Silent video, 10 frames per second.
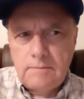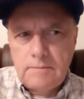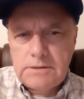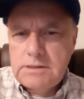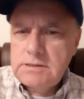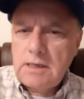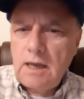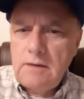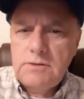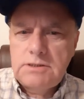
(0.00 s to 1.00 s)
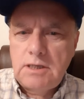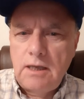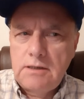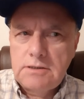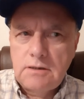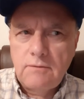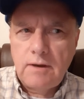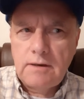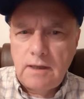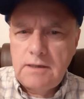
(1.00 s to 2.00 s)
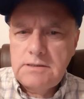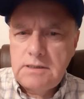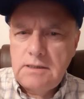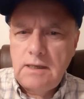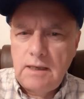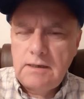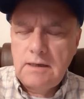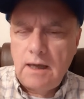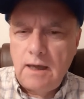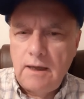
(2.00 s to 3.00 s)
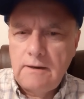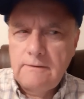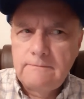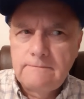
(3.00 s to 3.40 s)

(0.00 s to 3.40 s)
Society was changing around 1989.